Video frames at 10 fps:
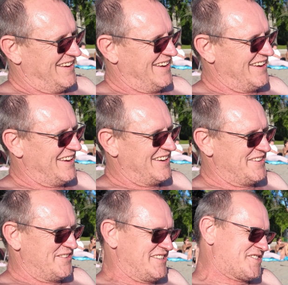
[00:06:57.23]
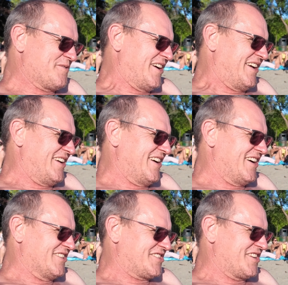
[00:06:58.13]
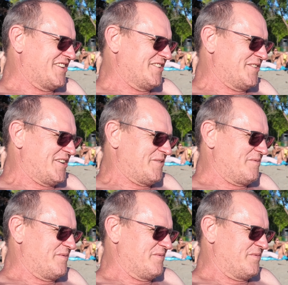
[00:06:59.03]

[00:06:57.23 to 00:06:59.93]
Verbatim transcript: Any which way, yeah. So um,